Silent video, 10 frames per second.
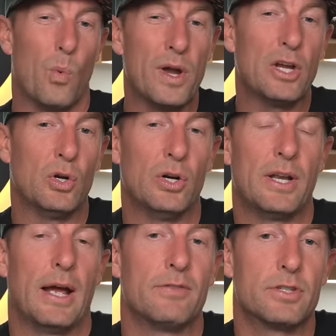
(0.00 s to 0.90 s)
we
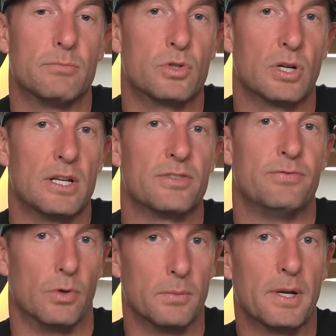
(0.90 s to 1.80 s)
could have some
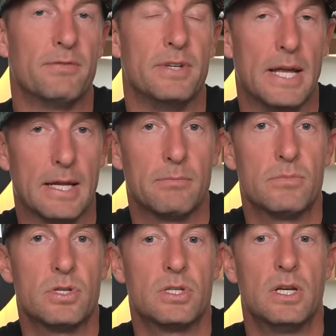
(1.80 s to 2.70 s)
transformative
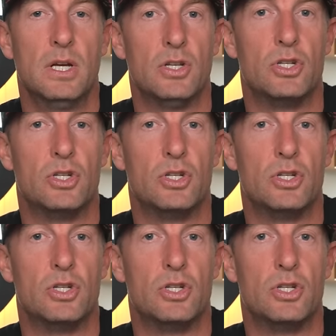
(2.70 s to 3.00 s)
names